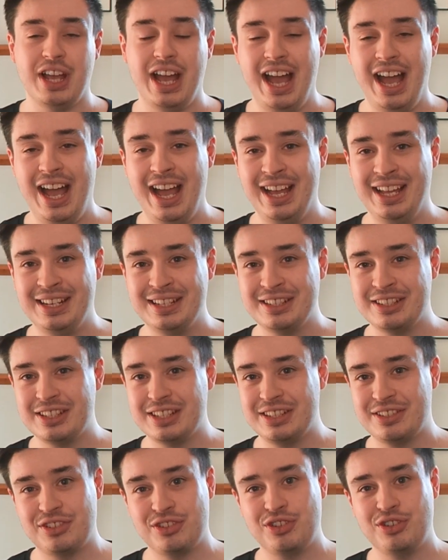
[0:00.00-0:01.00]
and
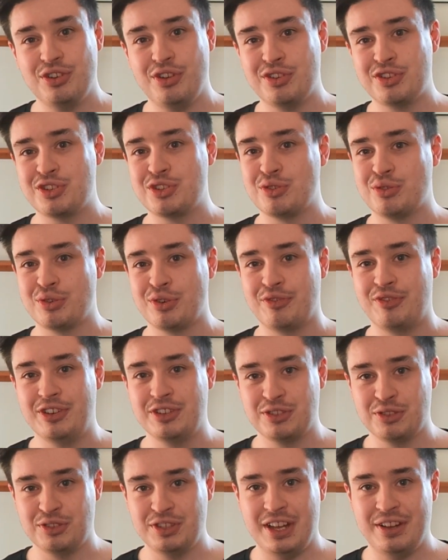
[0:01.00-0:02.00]
it just sort of
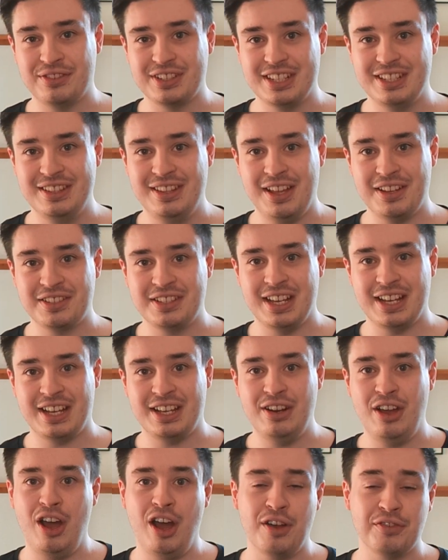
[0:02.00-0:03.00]
fizzles out in that second
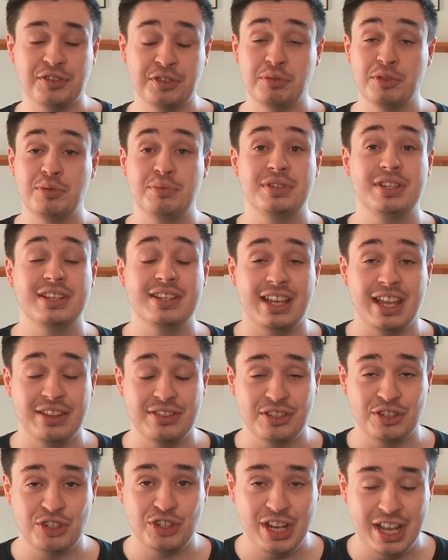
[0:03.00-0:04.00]
half. Some of them didn't get
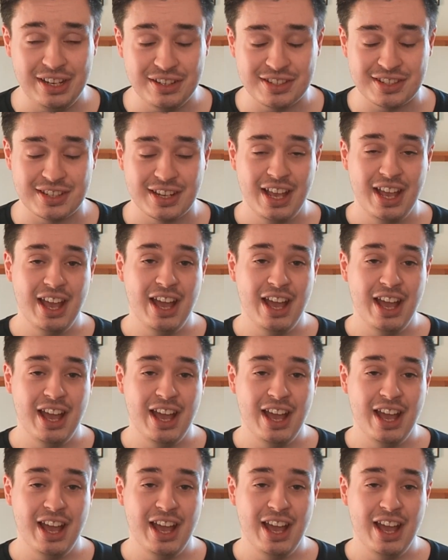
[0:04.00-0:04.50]
the chance.